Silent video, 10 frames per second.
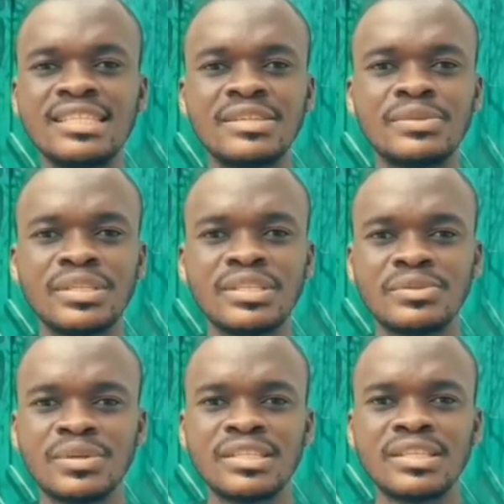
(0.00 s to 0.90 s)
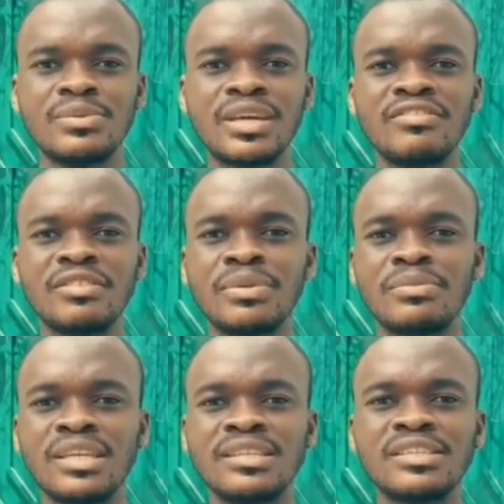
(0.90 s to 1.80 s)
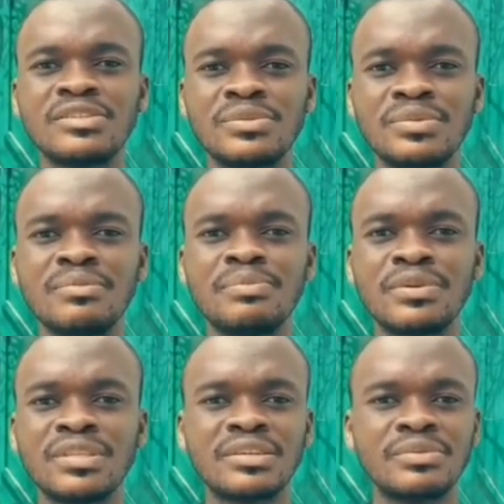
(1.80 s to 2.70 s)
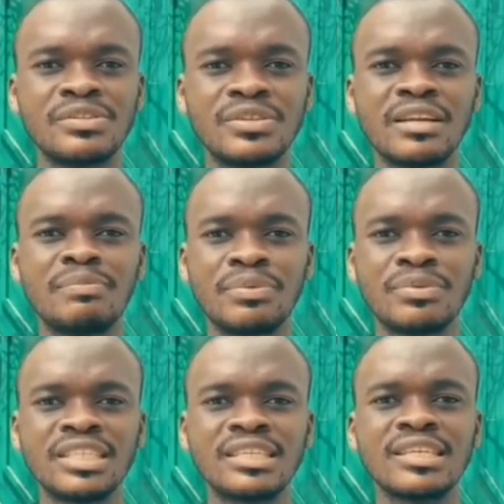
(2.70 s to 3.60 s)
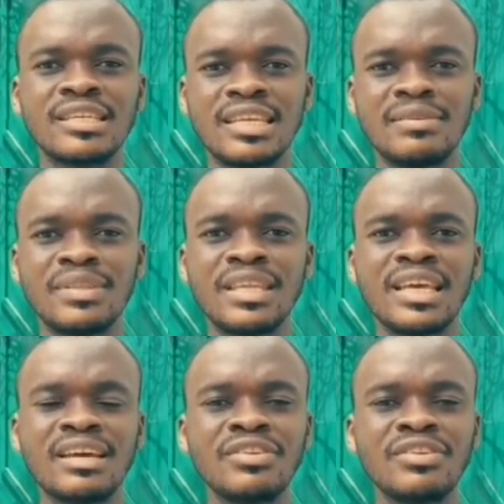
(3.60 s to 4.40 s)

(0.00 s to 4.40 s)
This year, 2020, we have implemented three important regional projects, namely